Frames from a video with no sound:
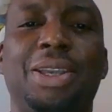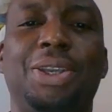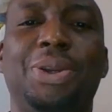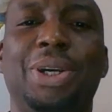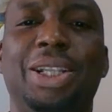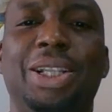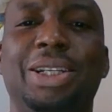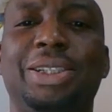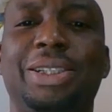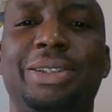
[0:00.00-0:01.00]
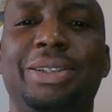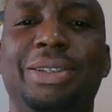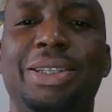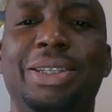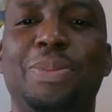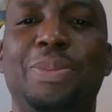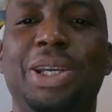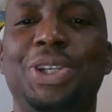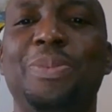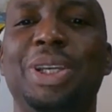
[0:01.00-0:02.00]
Thank you, Anash. It's a
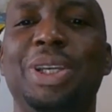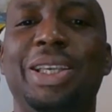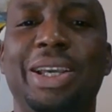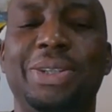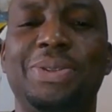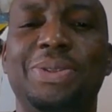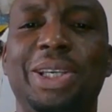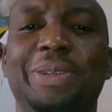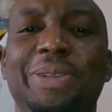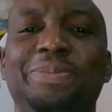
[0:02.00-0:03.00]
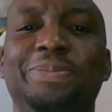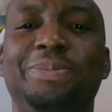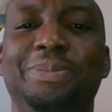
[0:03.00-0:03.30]
pleasure being here today.